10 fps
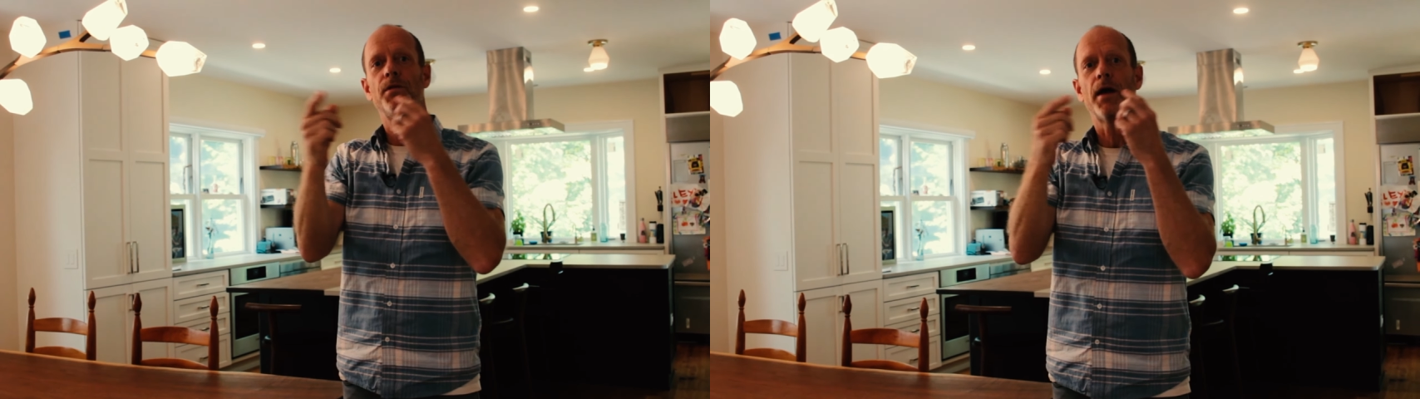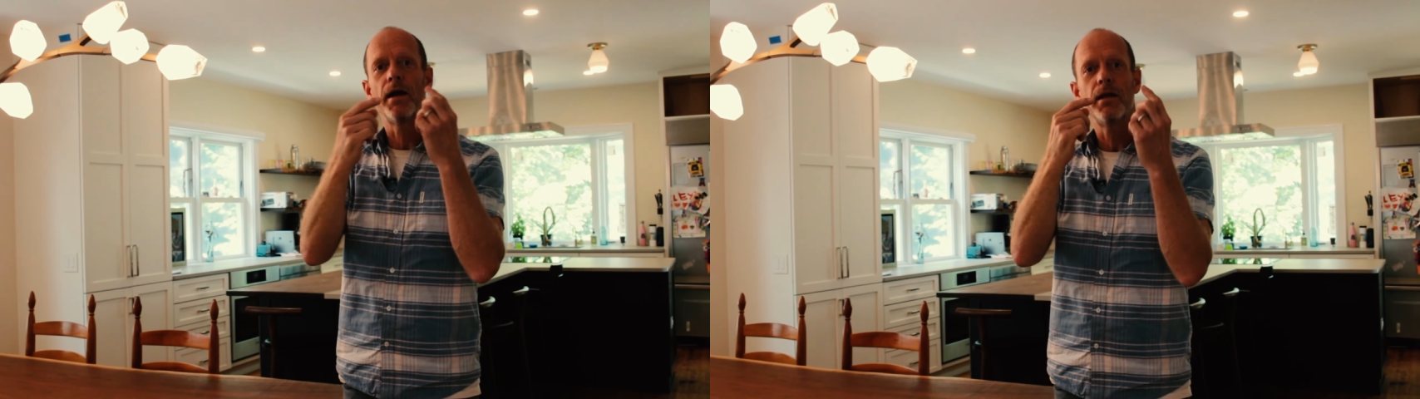
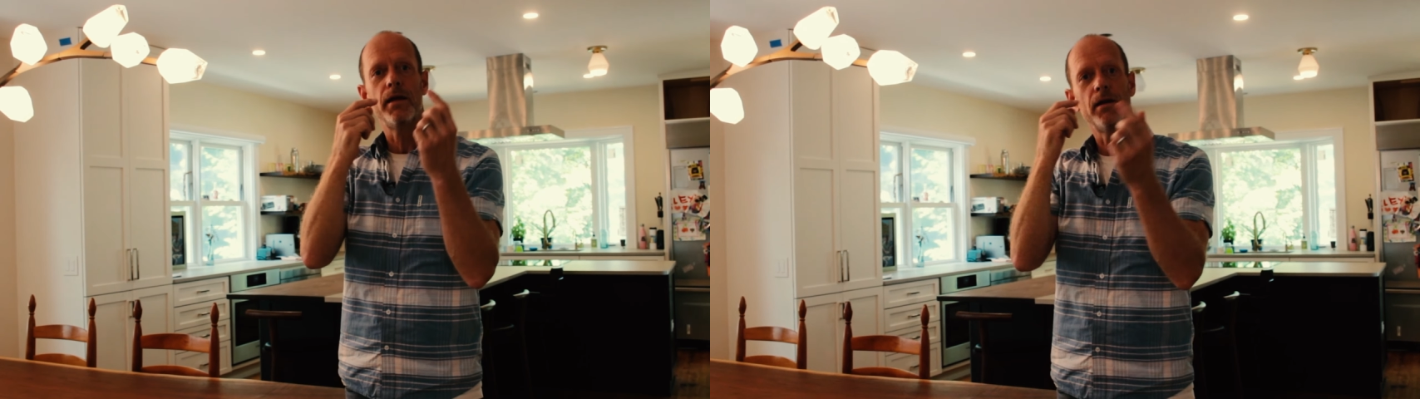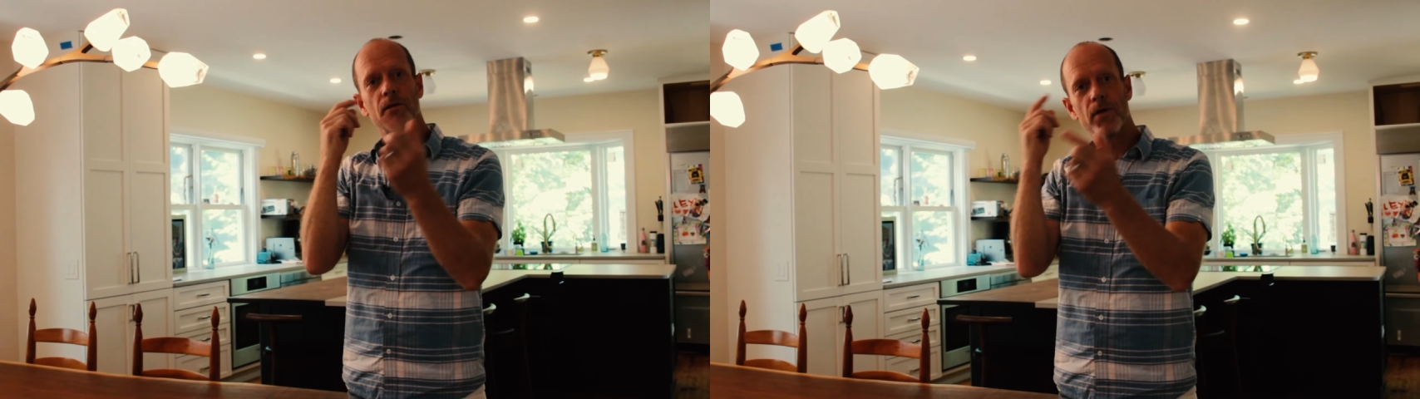that
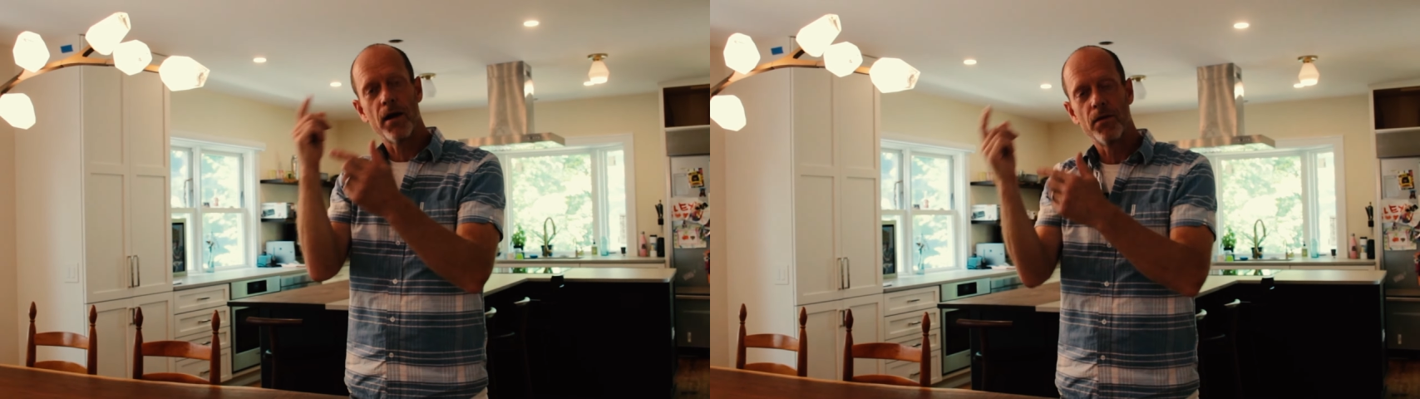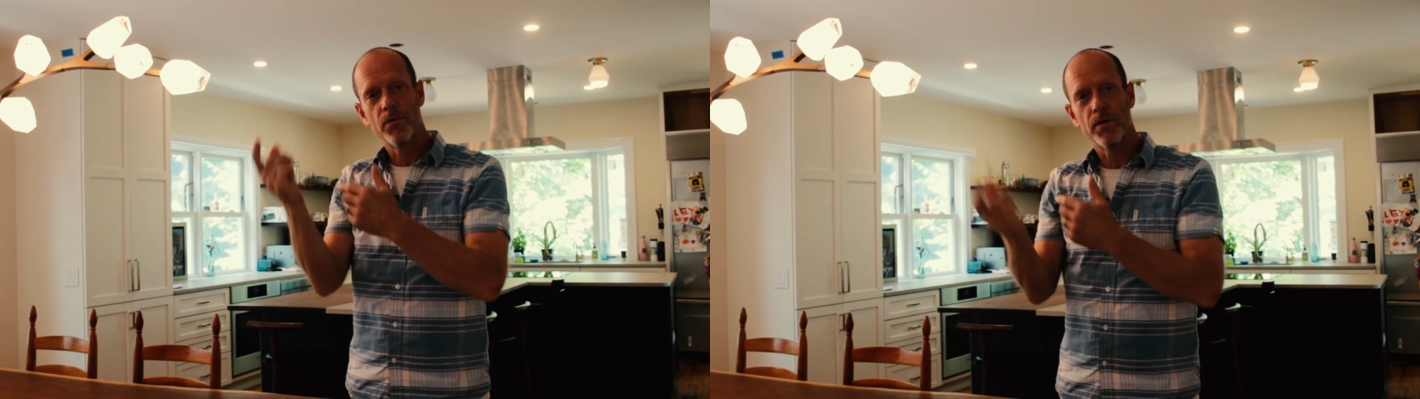heat around
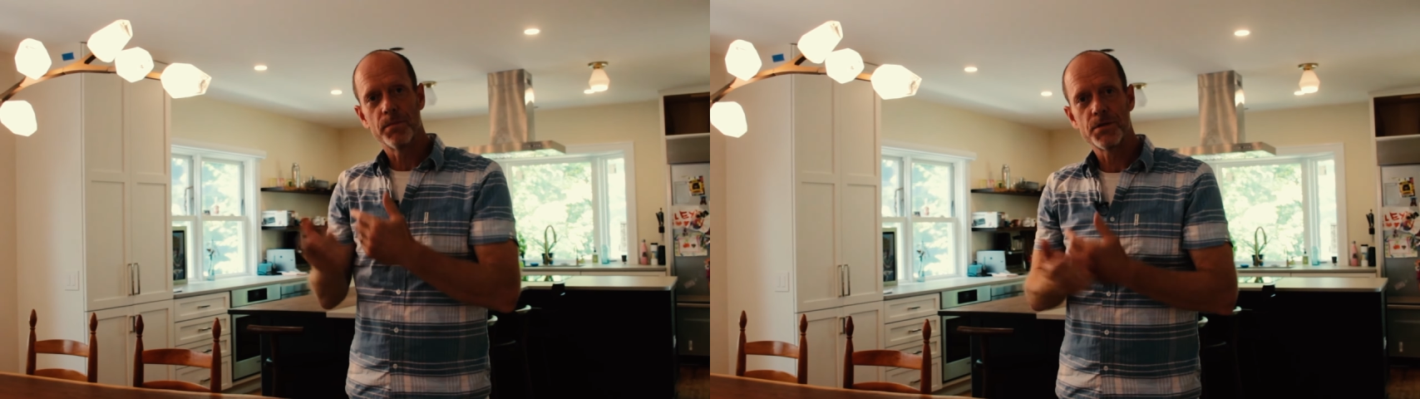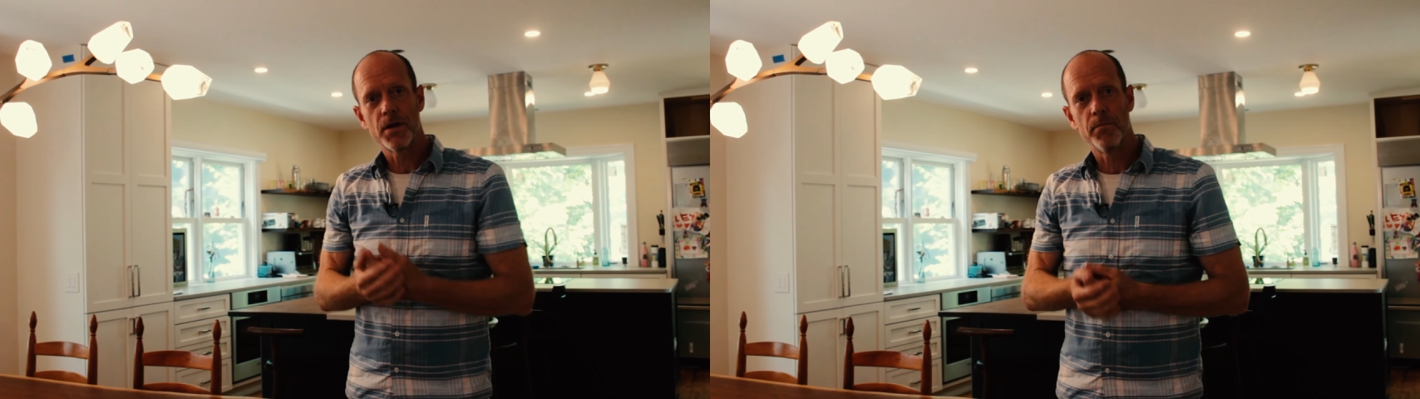the
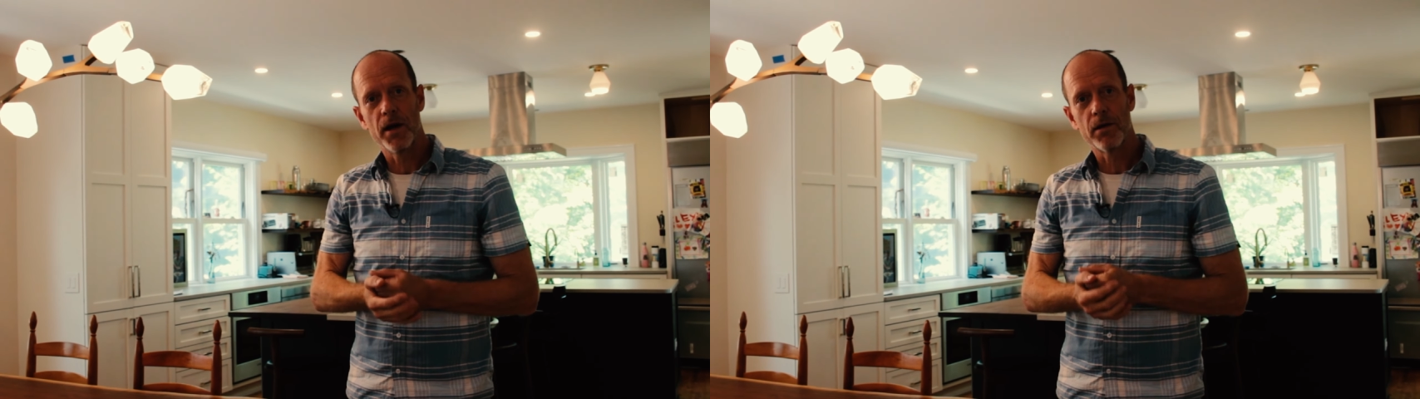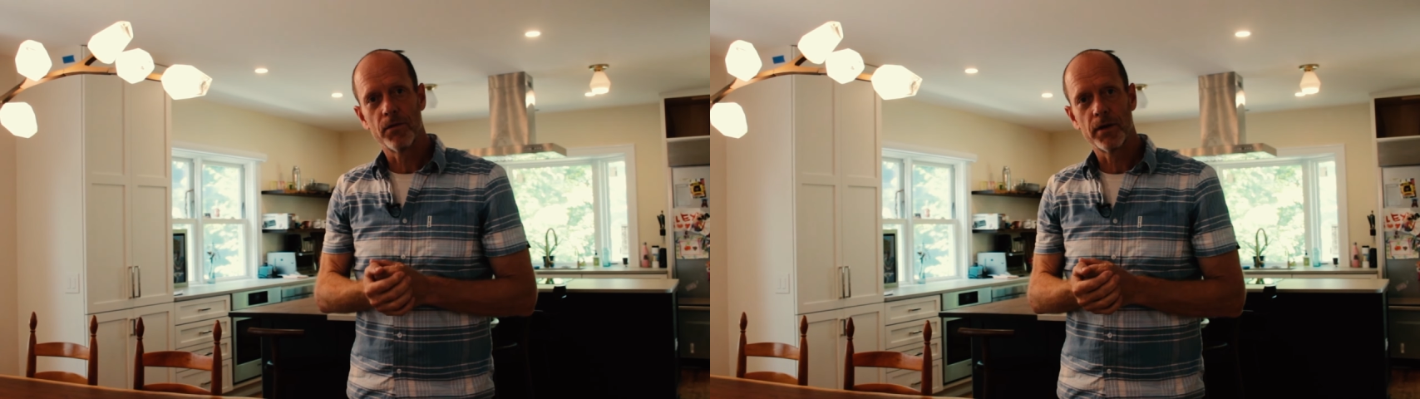rooms and make
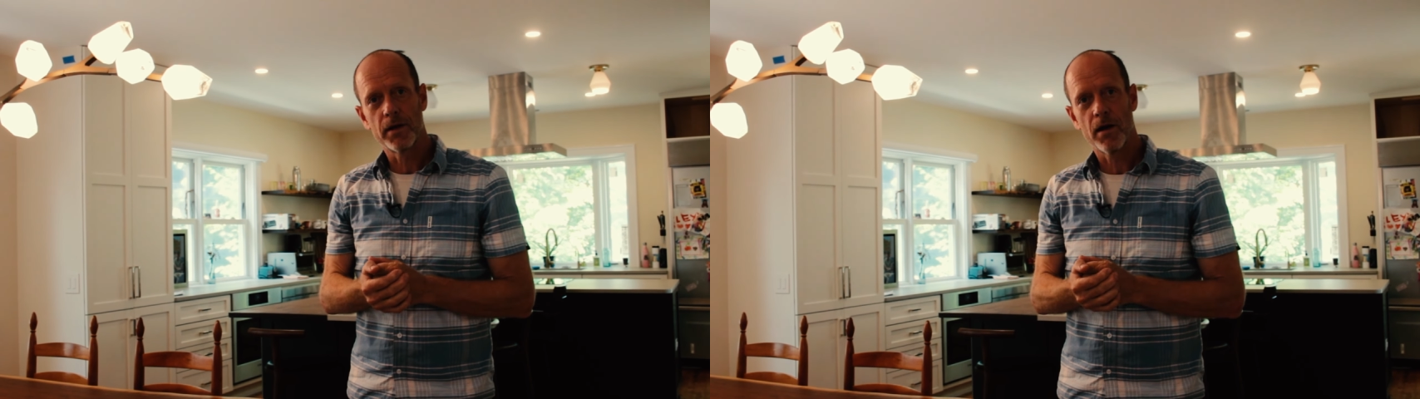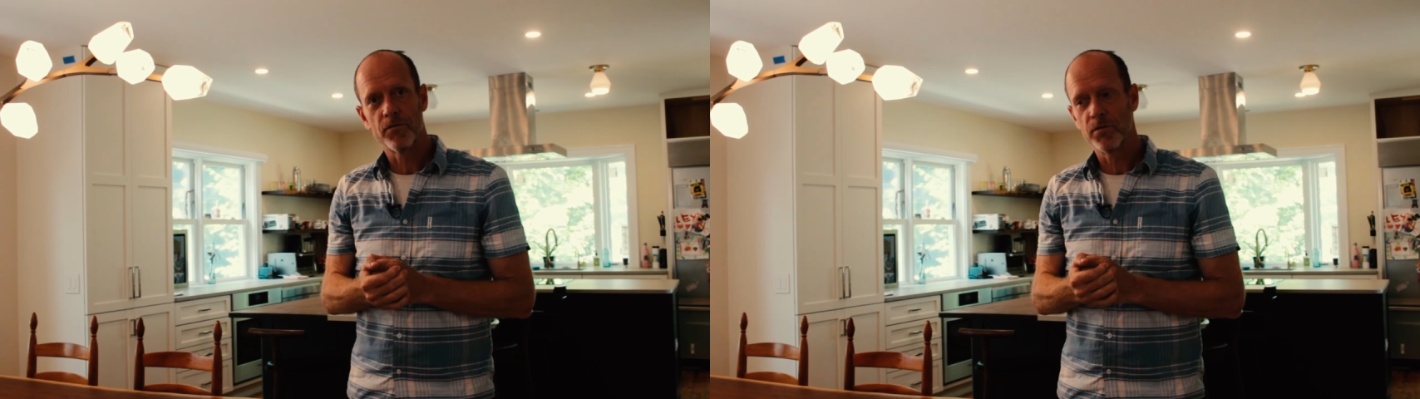it really
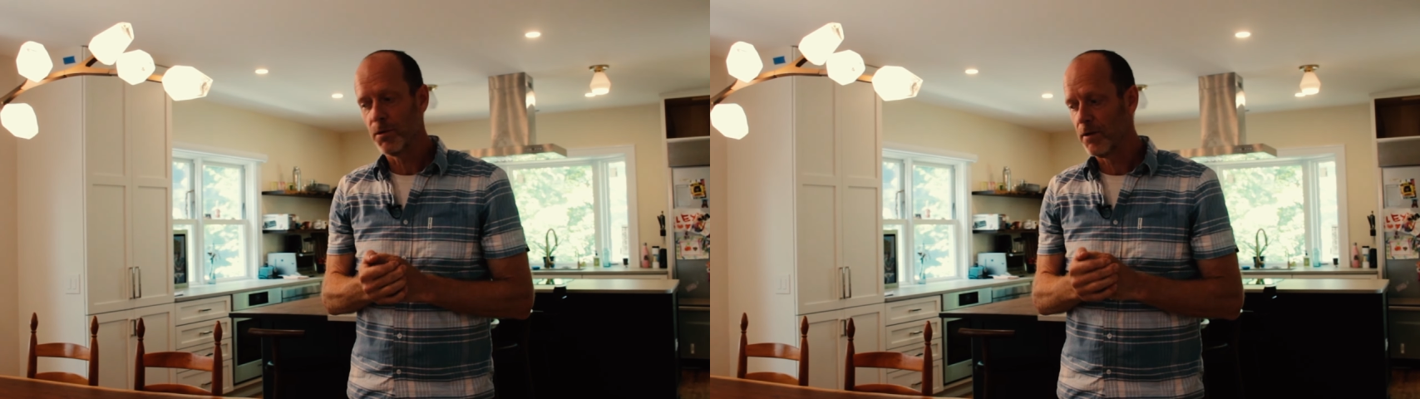comfortable.